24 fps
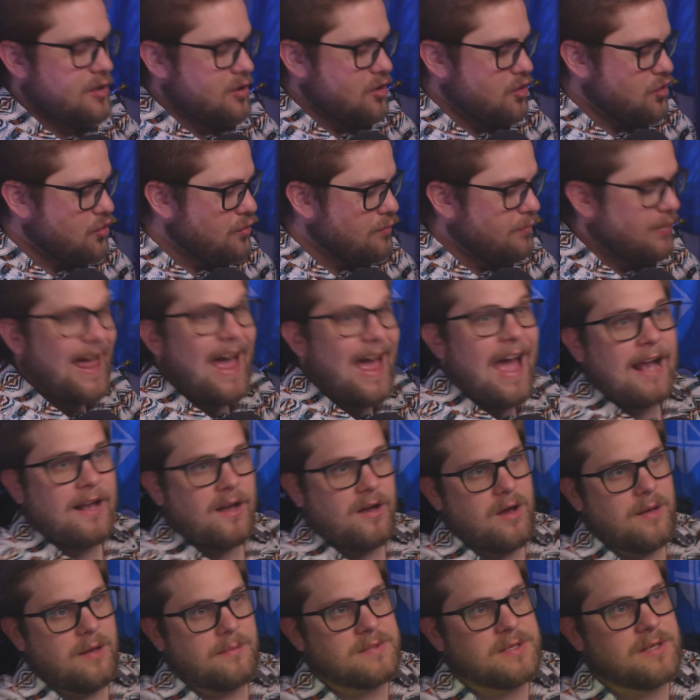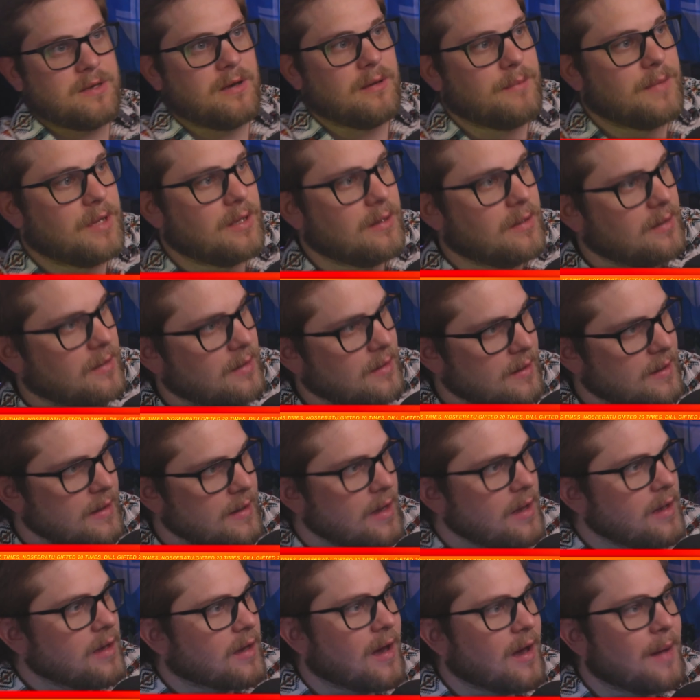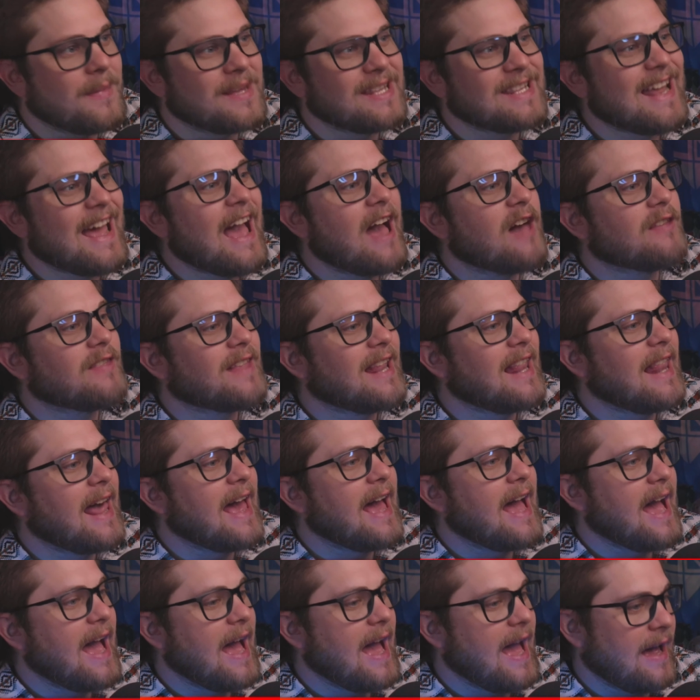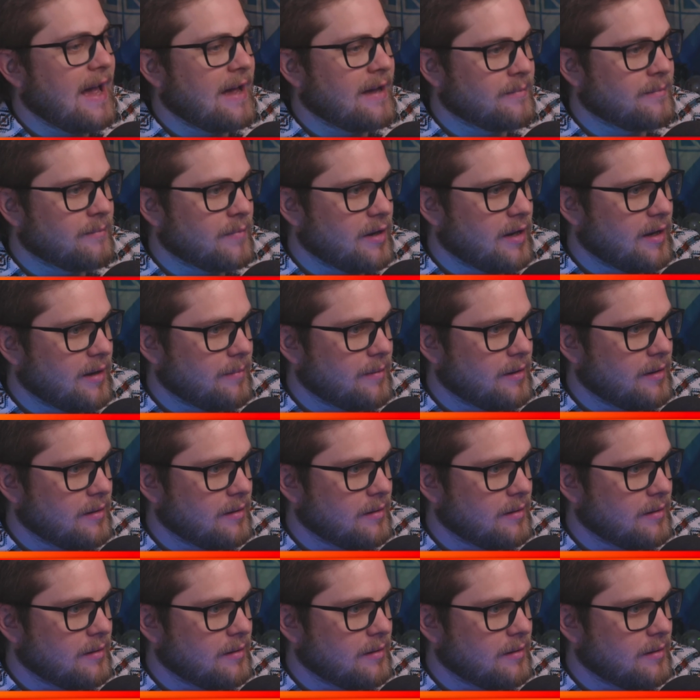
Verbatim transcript: new Black Ops coming. Coming down the line, baby.